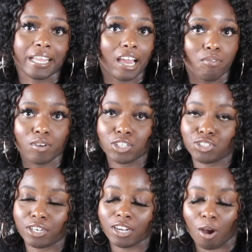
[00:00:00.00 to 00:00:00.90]
Down for the
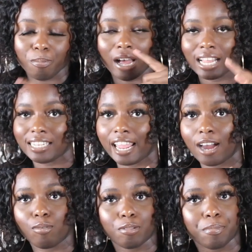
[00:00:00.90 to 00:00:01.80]
journey. Hope y'all
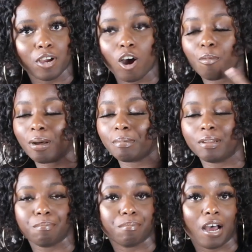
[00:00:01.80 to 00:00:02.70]
down with me. Hope
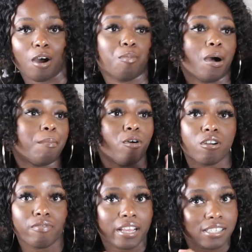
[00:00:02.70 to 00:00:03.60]
I'm
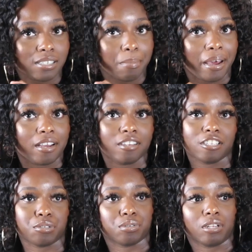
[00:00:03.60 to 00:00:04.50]
motivating somebody, because
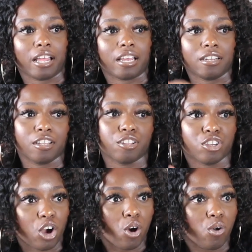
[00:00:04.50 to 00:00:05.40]
it's like another
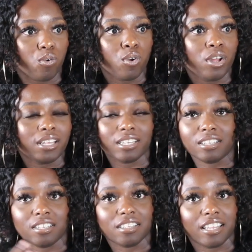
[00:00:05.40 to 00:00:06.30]
goal
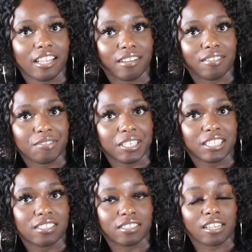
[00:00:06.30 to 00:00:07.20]
that I
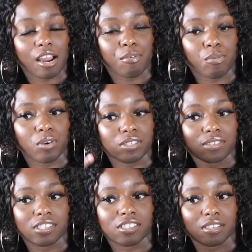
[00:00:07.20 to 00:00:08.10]
really want
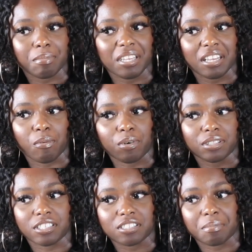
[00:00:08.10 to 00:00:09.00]
this to be. I
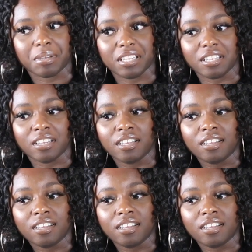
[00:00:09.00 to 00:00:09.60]
want this to be